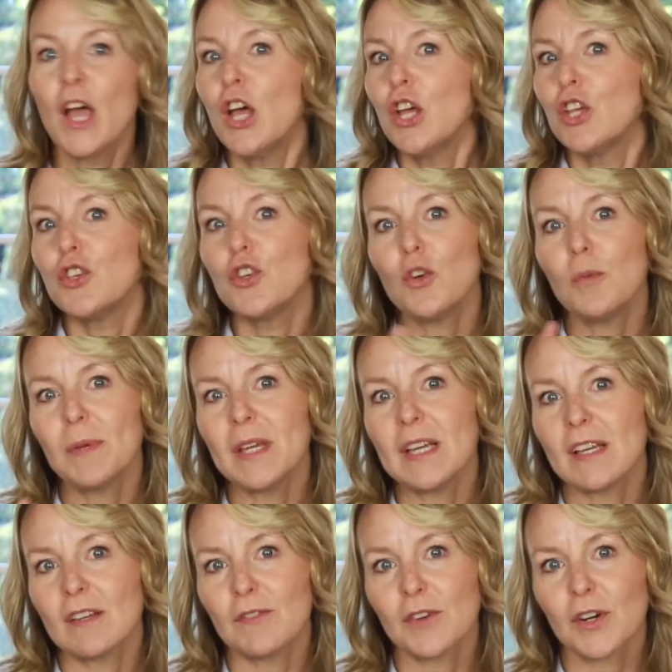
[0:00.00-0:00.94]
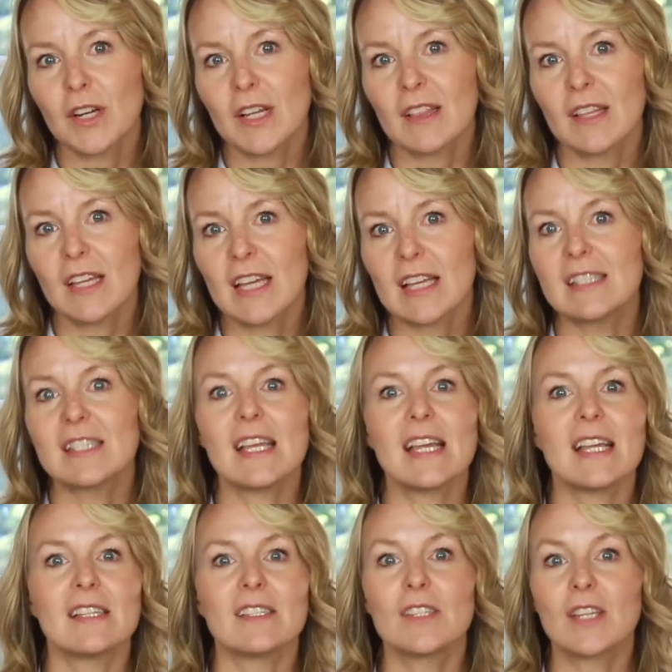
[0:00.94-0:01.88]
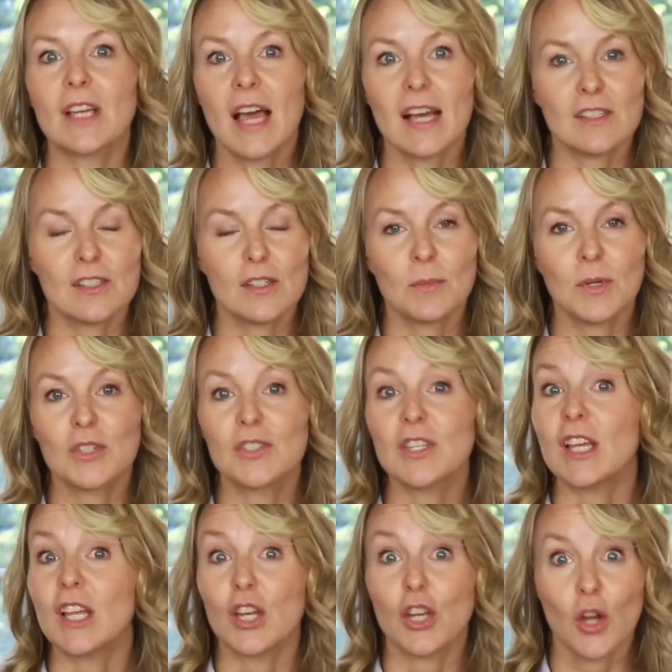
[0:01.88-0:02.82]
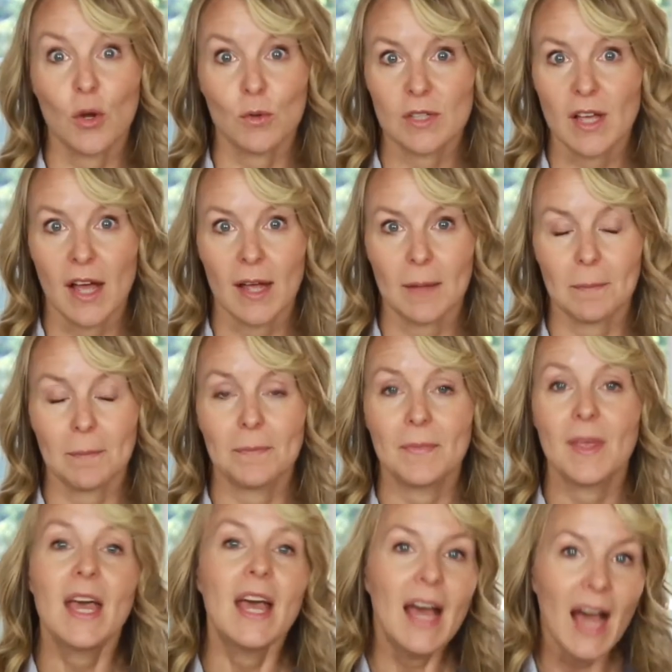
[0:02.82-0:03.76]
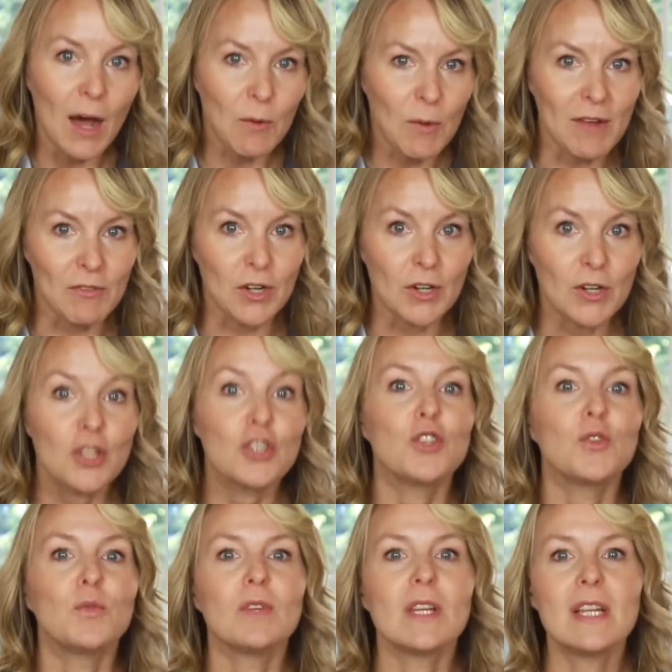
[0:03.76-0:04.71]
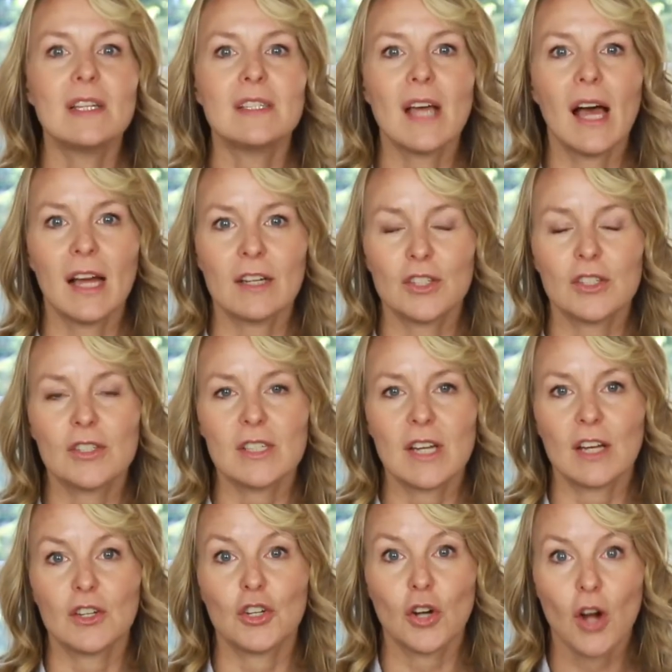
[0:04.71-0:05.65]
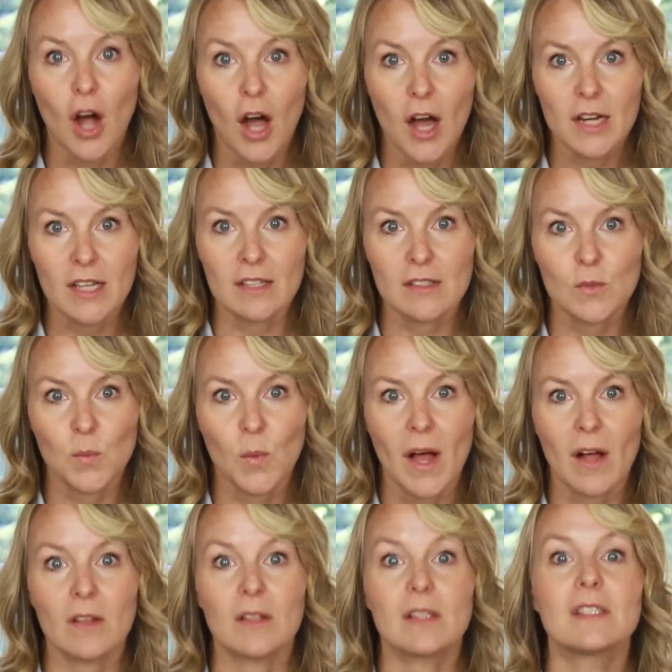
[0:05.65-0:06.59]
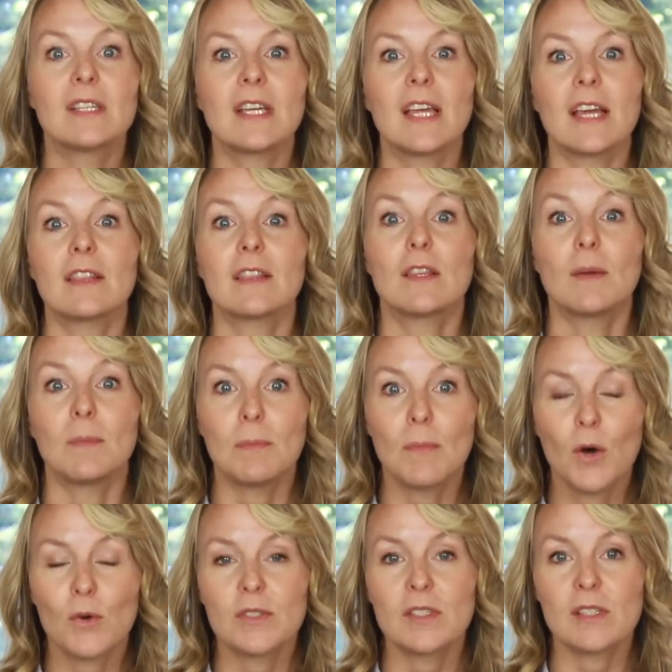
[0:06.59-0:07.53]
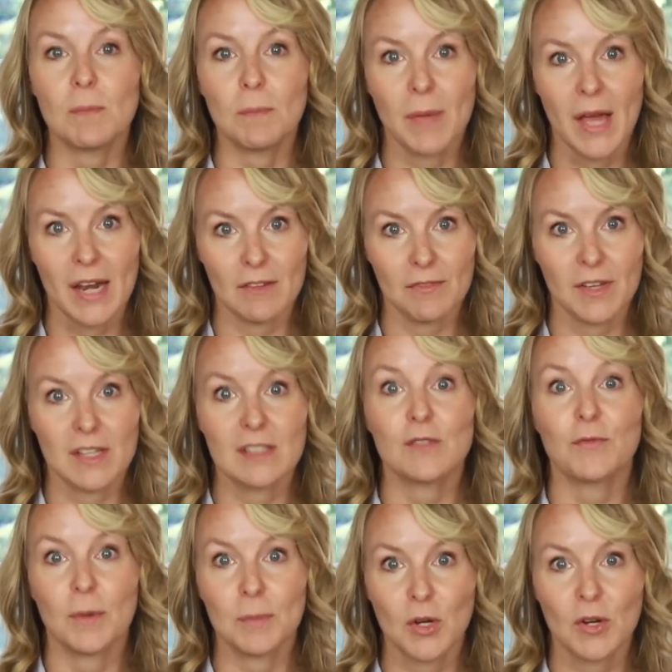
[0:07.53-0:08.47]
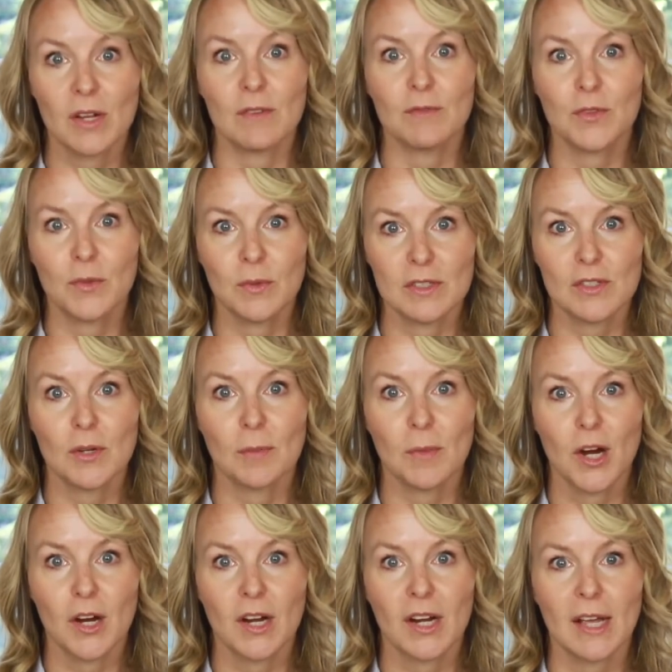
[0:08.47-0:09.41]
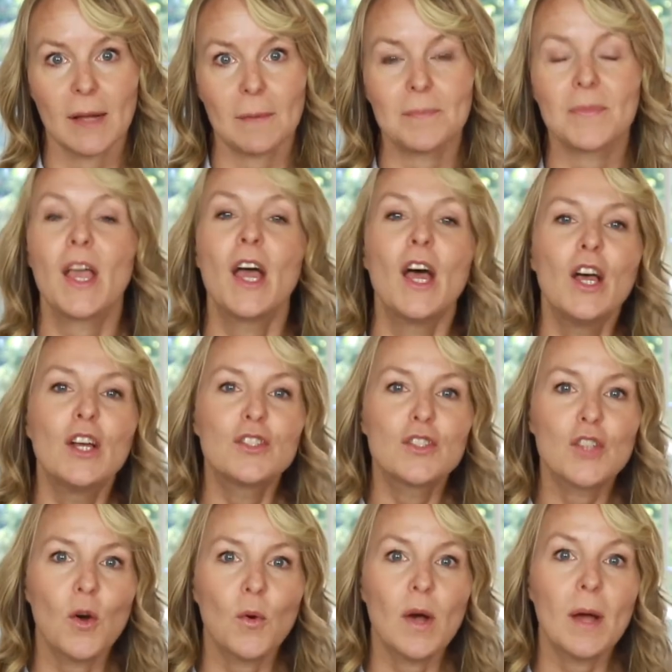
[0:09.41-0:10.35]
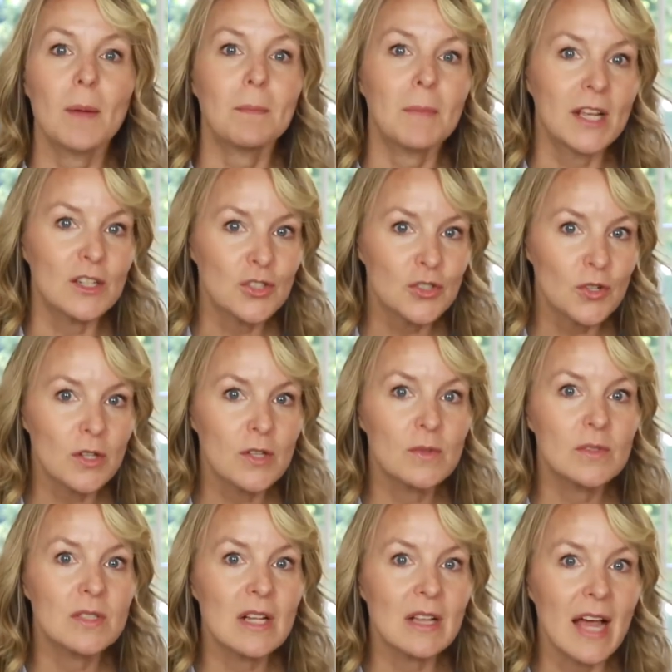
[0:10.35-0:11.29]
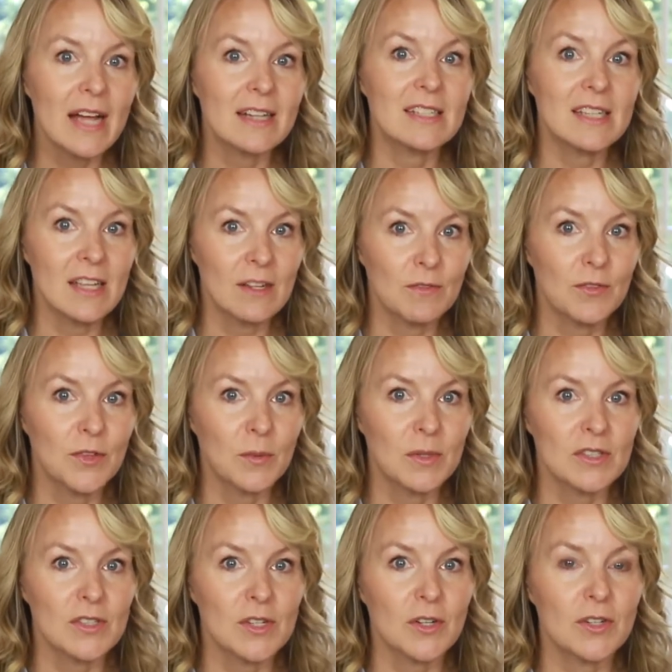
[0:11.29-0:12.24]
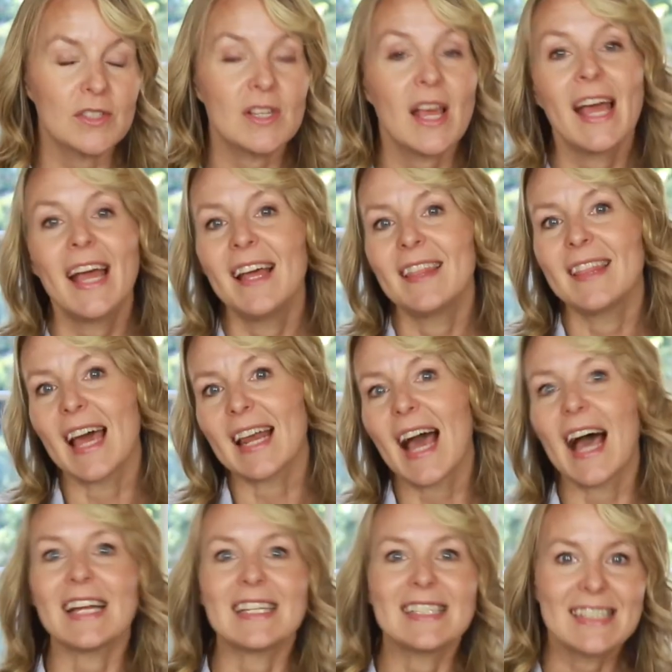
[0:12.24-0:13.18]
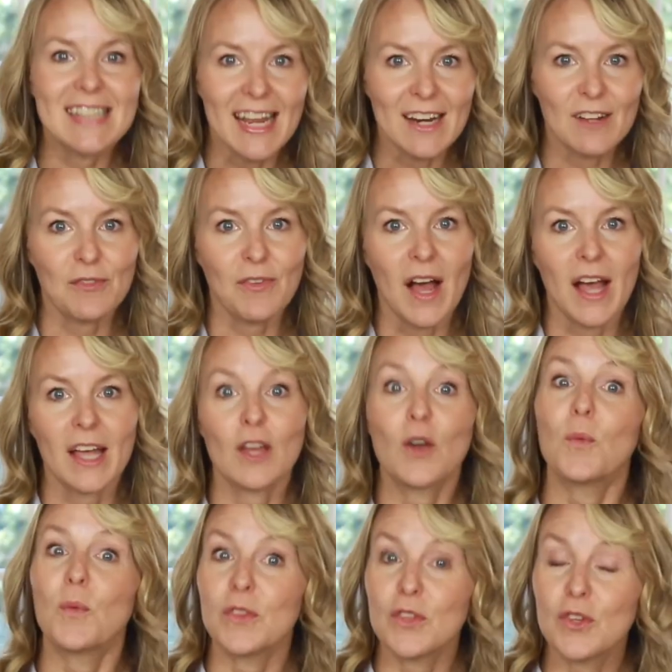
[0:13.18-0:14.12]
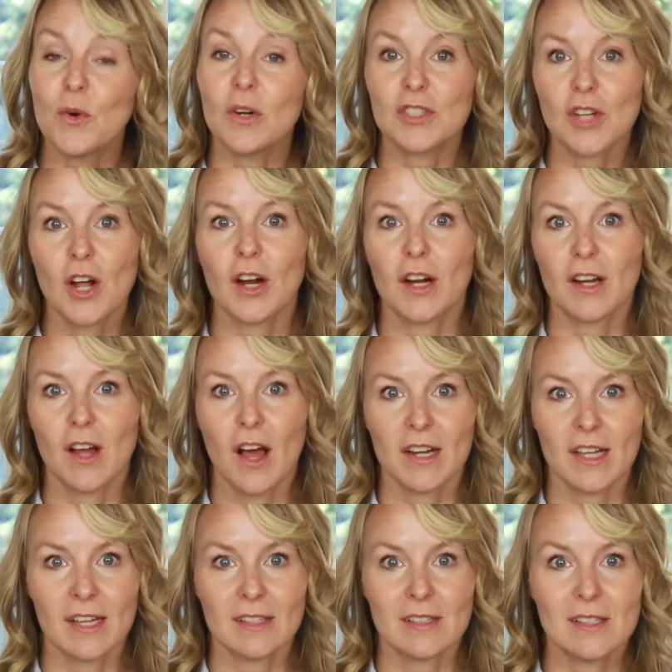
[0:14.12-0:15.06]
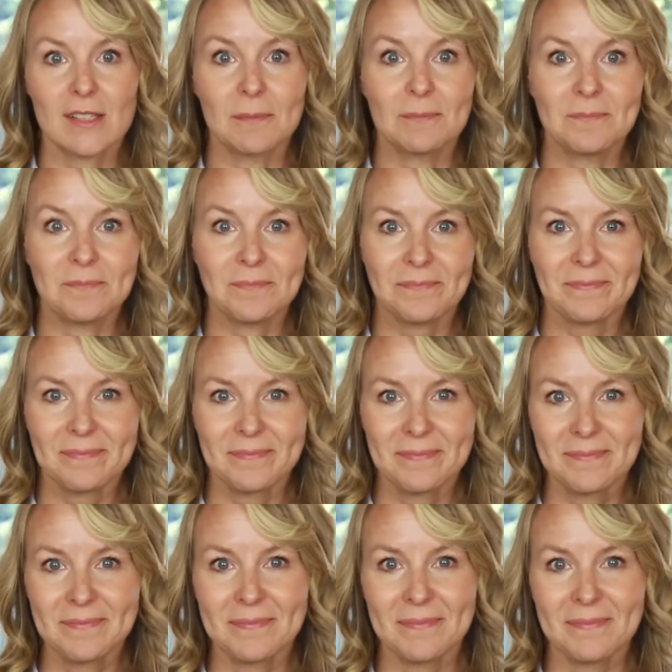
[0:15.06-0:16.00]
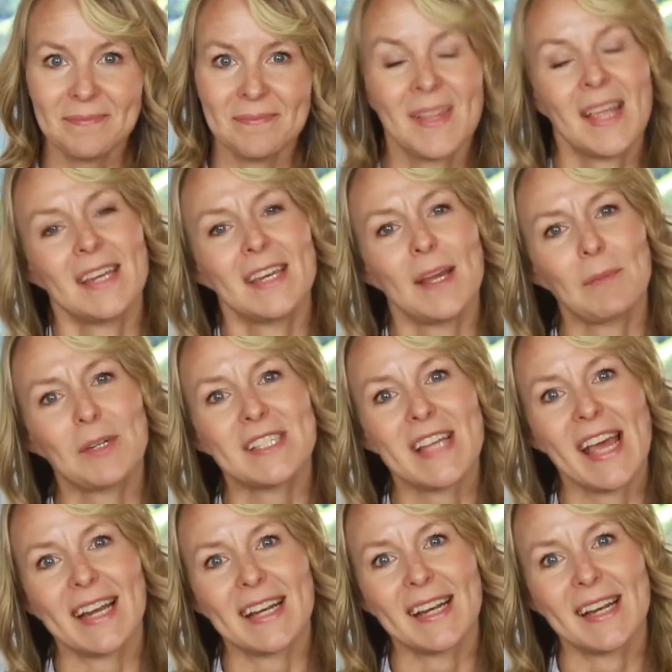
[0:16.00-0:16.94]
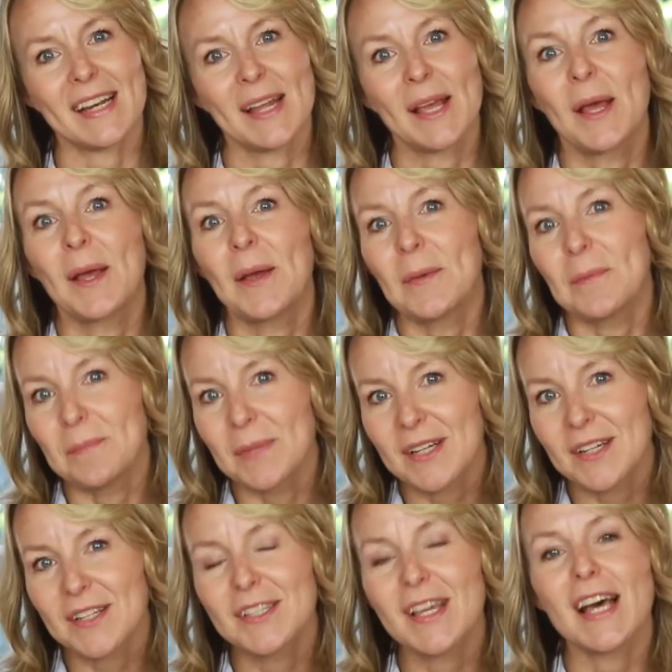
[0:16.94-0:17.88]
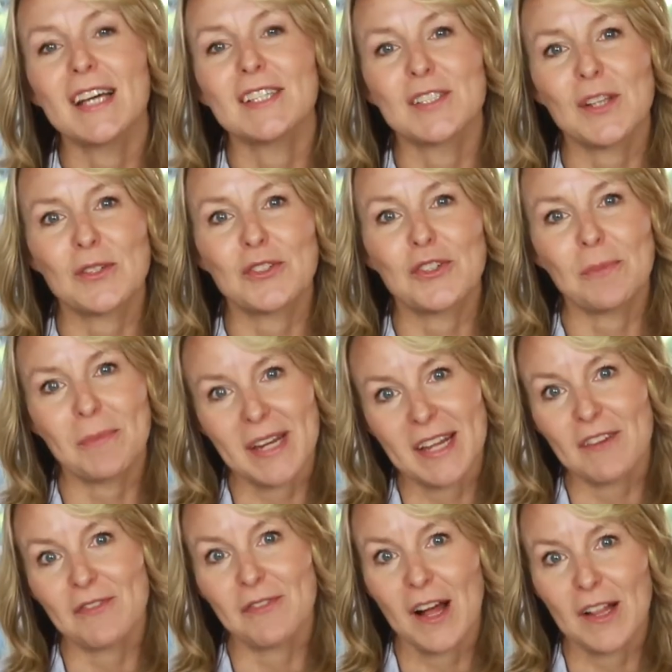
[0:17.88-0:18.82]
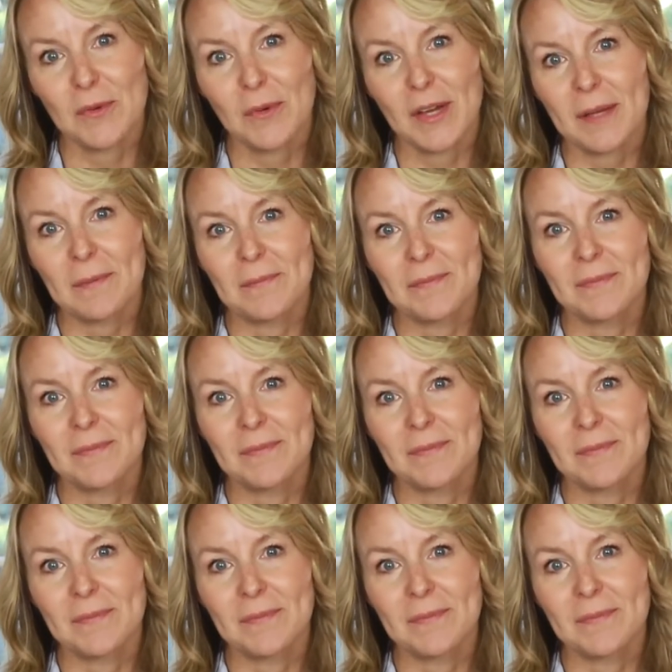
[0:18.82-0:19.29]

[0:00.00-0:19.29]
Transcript: You'll be converting leads into customers in no time. However, you need to understand your audience well to get the most benefits from your influencer marketing. So make sure you select influencers that identify with your target audience. Number 10, build a social media following.